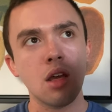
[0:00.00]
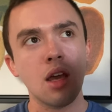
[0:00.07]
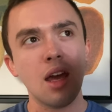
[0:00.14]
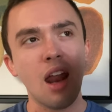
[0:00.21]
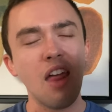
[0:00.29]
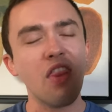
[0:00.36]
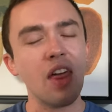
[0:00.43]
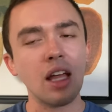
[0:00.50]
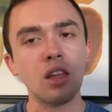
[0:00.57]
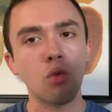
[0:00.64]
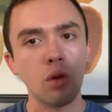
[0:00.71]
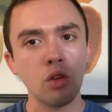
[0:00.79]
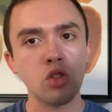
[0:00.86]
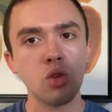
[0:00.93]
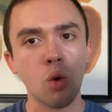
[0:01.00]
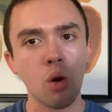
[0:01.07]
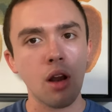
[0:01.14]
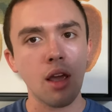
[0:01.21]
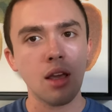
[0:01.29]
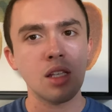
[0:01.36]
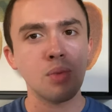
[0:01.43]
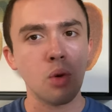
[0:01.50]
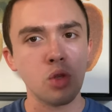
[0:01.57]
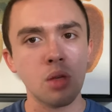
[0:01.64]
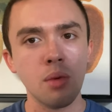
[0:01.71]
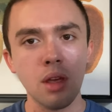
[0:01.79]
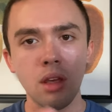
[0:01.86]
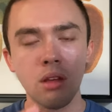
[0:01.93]
and i think the real story is supposed to
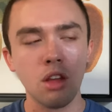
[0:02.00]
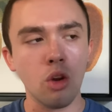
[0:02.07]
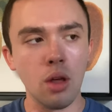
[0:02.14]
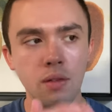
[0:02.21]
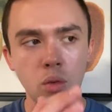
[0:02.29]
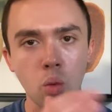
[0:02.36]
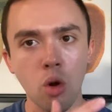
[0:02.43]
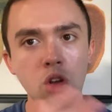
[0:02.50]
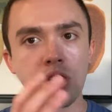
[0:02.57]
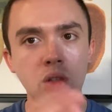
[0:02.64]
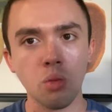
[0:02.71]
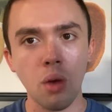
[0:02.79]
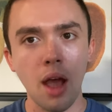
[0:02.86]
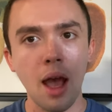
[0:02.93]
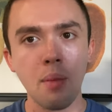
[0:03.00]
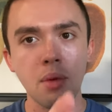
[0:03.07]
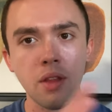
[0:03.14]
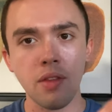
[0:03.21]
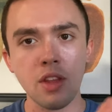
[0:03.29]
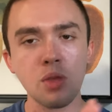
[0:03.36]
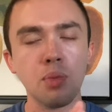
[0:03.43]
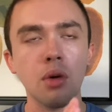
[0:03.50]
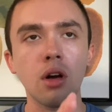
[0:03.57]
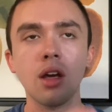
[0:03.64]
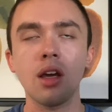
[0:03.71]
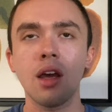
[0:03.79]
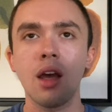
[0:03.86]
be you know even worse than what happened in this book